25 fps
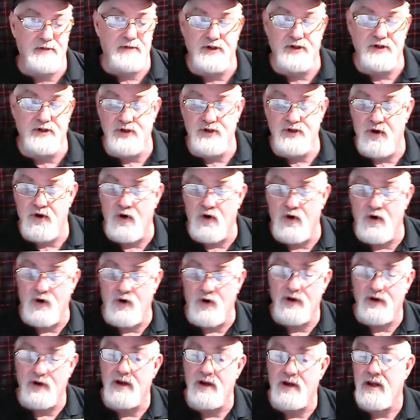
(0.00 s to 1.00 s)
to talk,
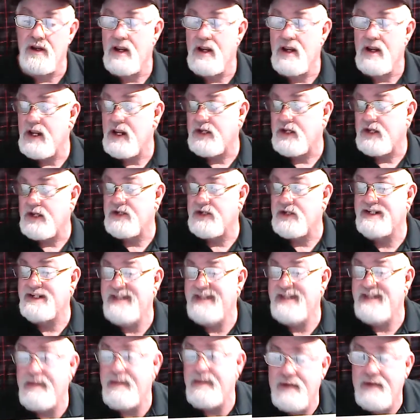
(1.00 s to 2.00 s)
because
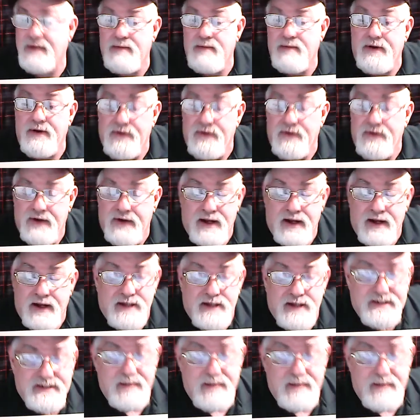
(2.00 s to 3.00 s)
Seb, come on,
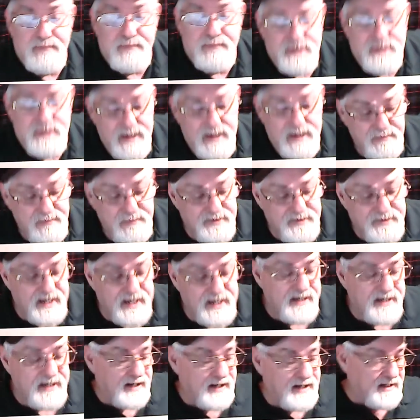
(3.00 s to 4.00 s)
Seb said
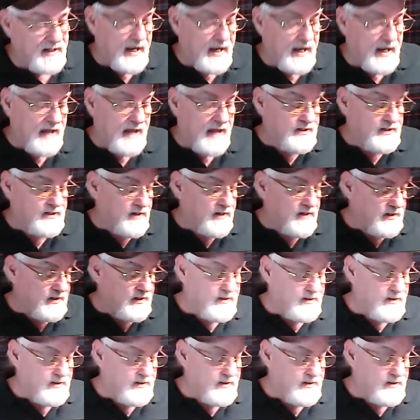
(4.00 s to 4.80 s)
last night,